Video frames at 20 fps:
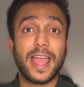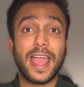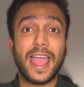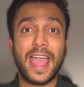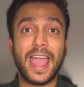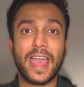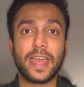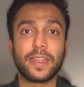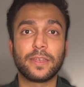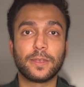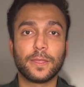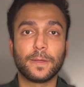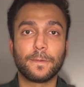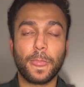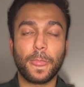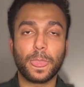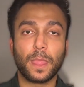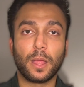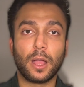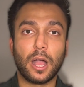And
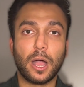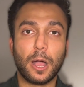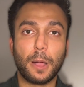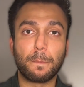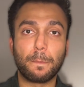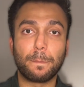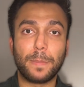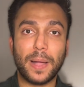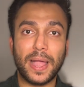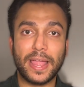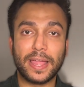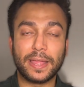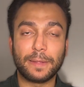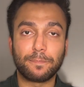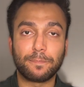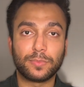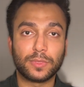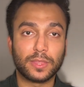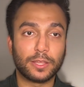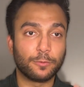
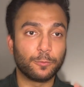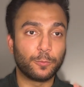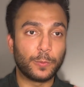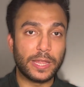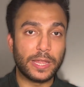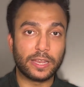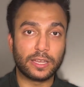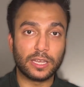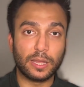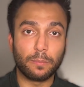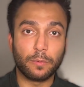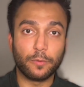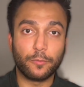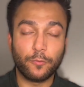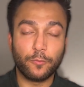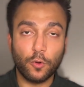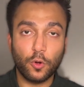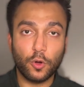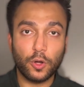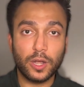by week number
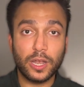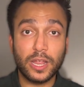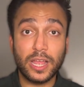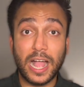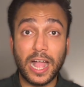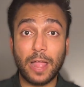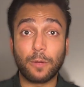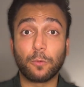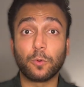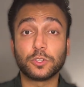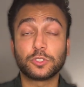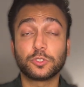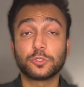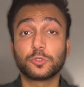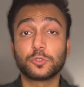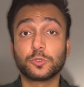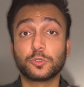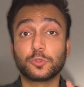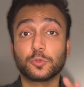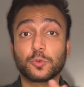4, I want you
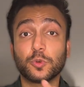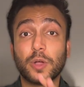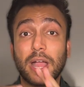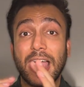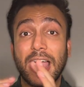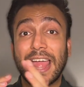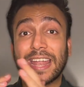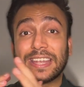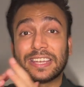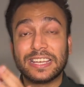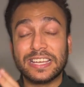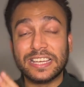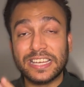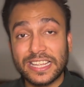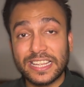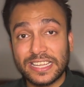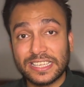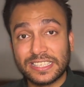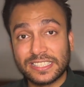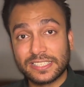to do at
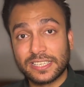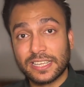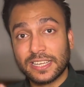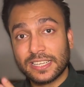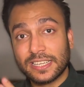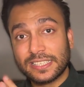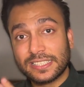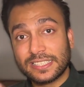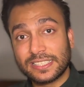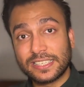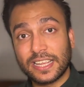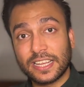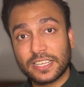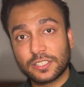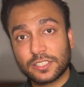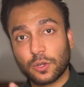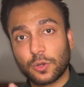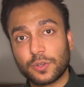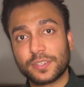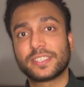least
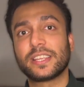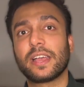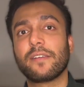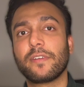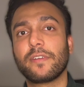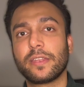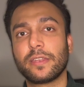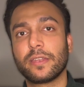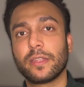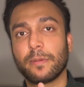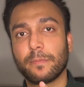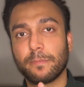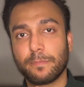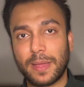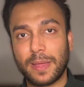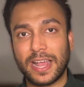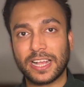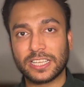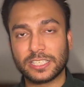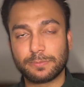6 or 7
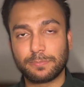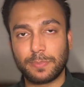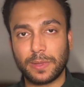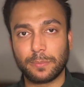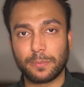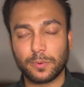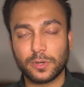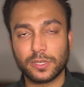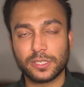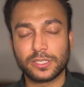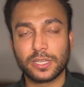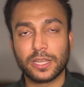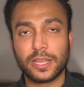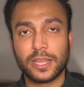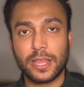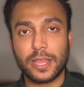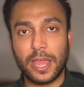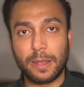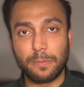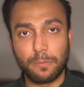past papers
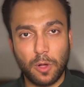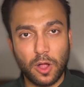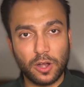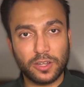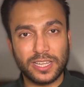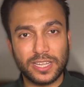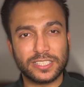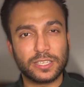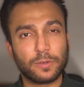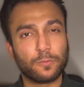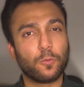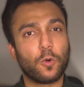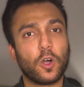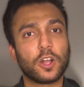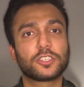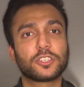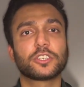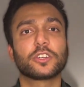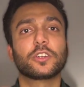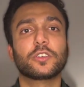and mock tests and
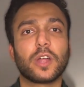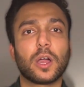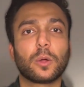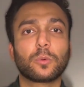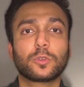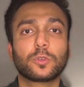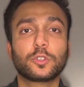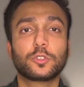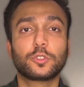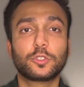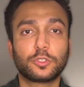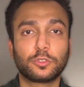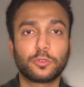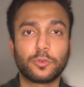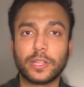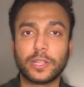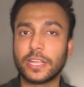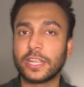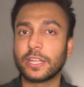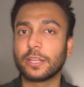watch around
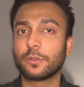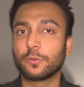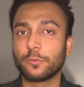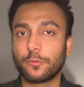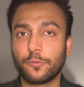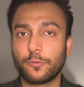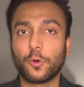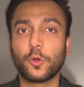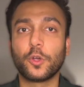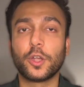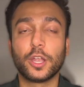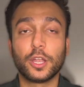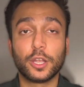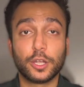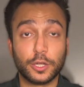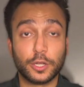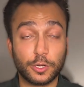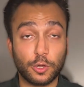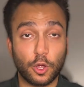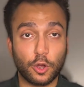3 to 4
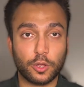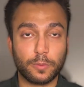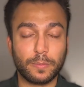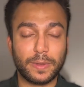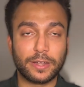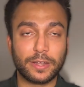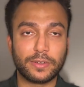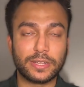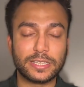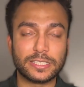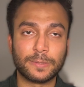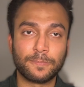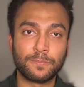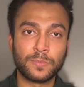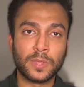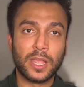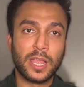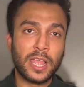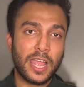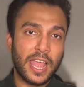documentaries.
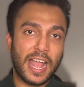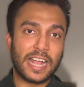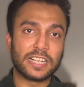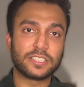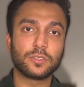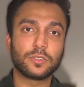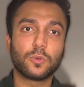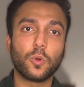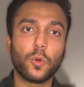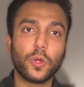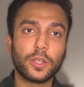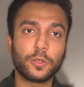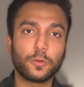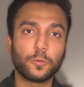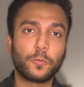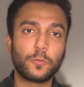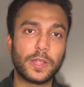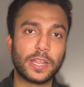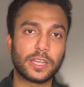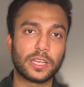As you go into
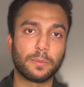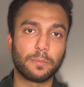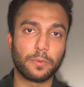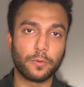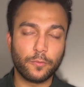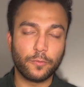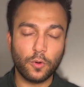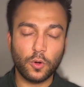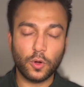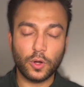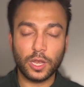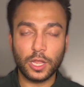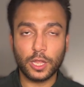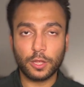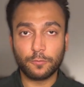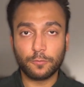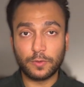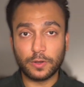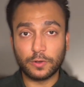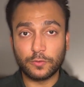week number 4,
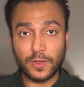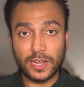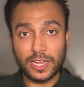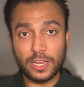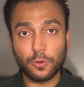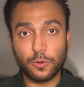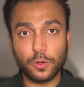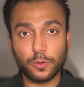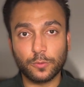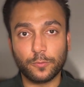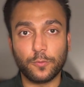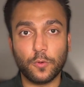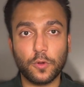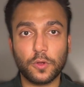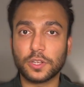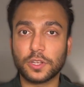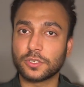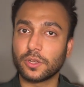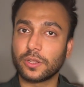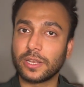we're really going to
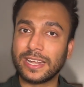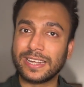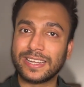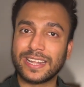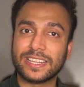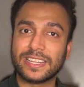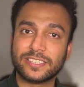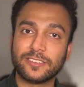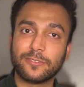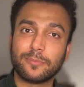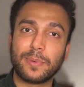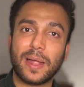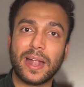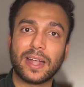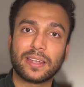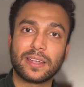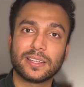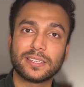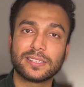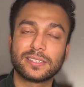focus on intensive
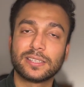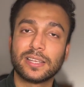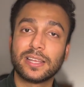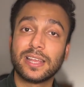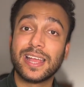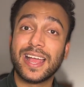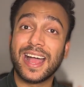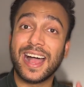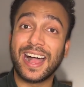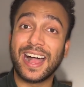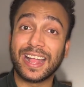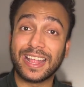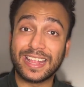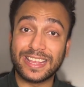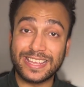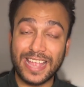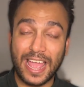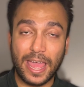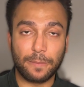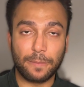practice
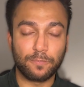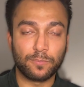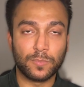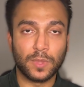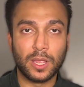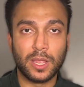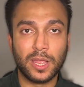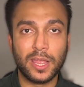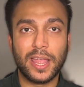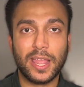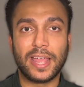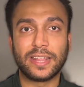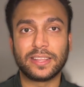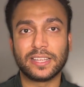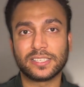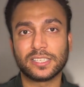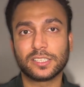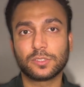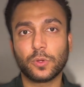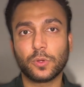again. And
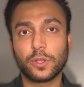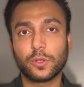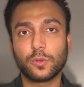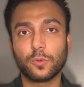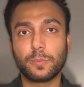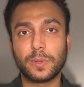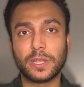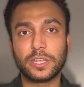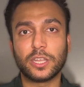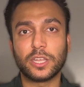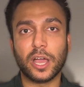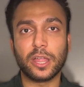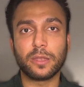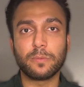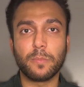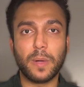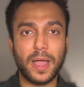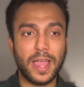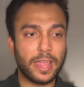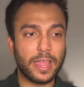this is going to be
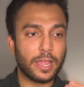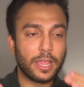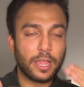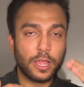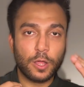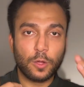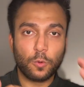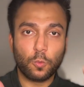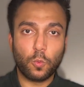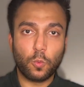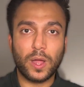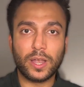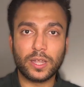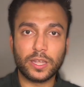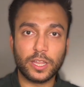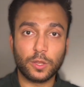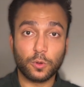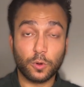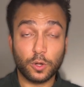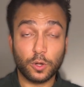done by one
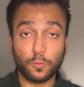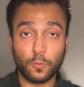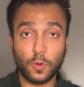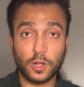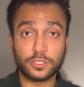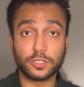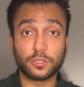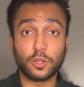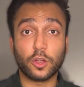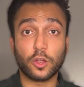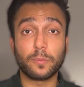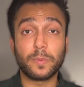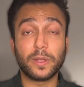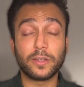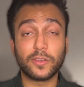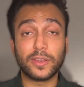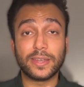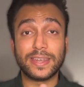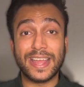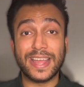day you're going to watch a
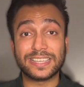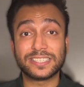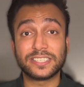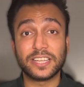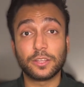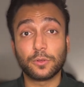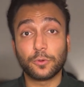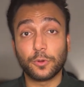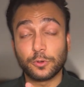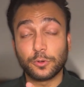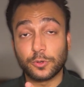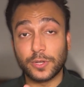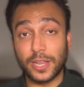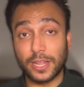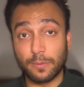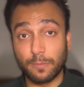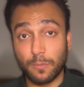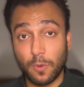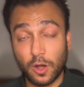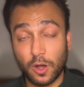documentary, next day you're going to
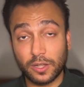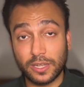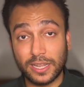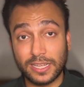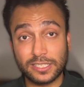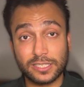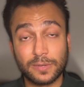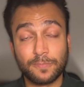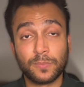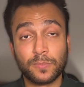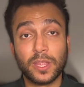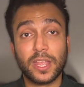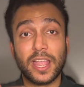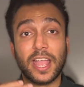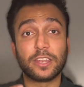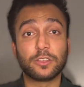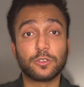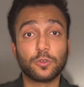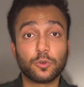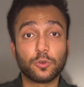take a mock test,
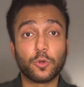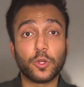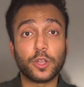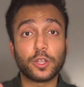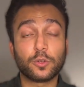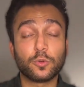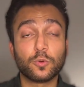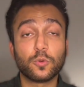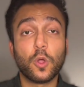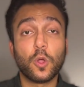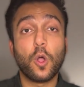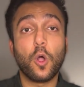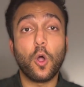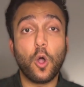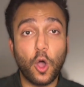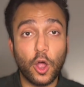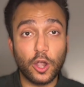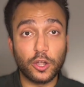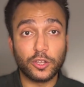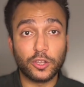and you're going to
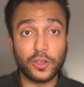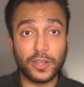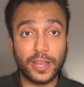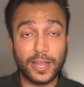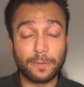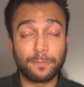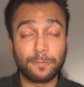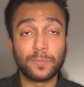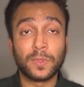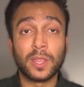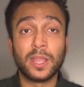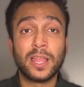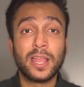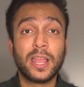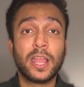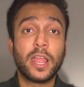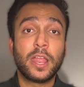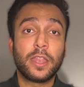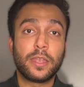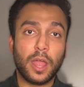alternate.
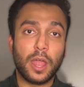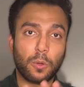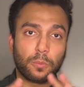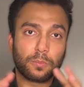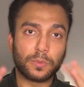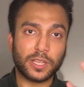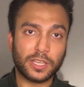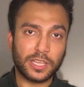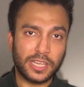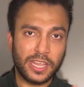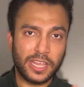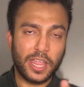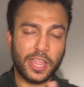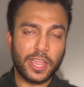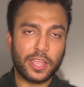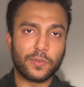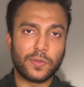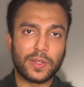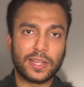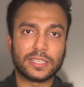Now, the key
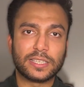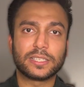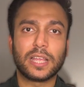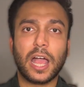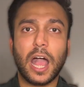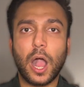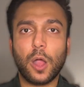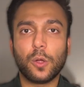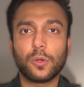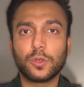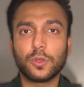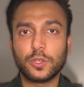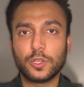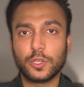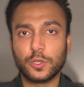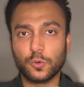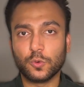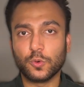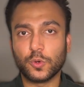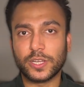here is how do
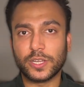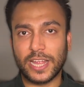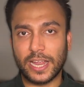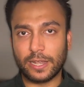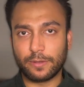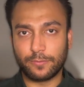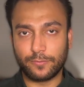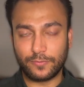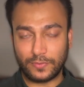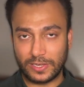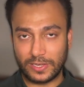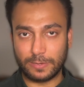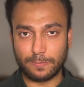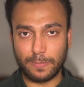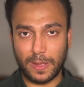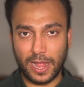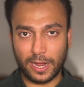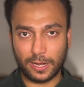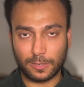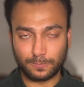you get
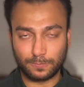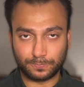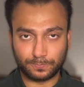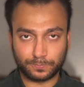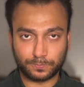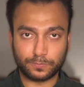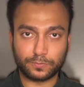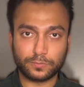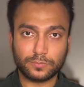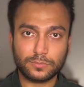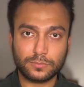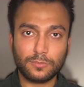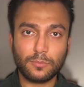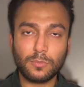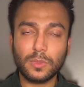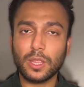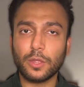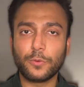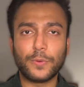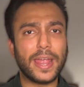feedback,
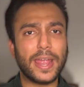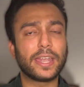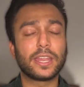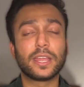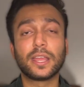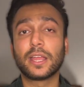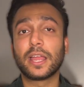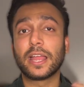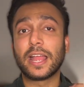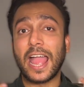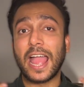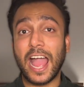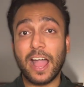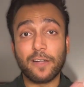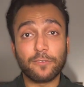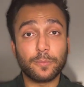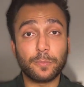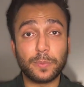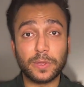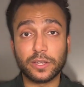right?
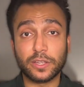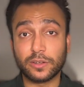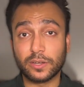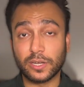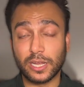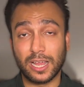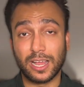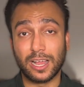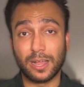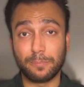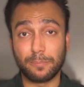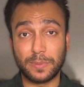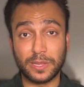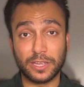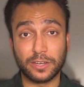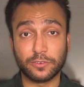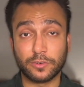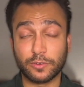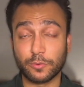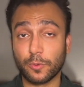Have a
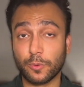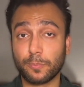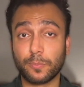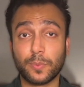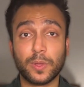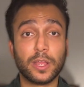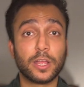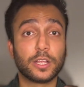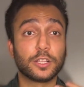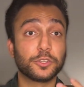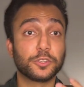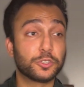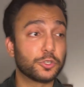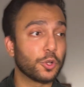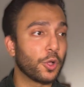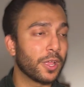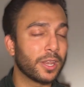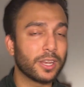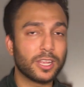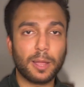peer group,
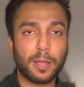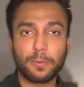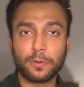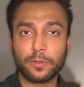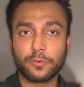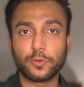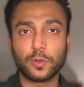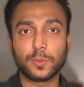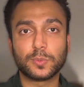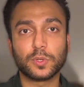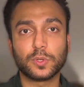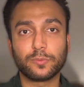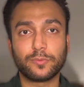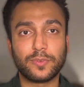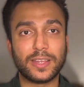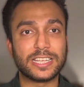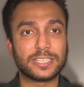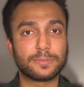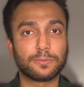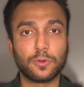join a couple of groups on
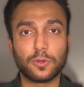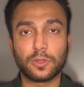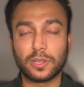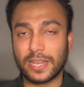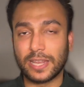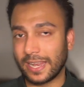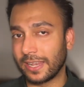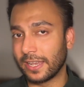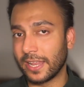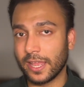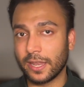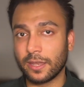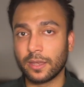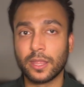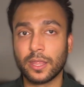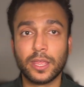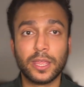Facebook, LinkedIn.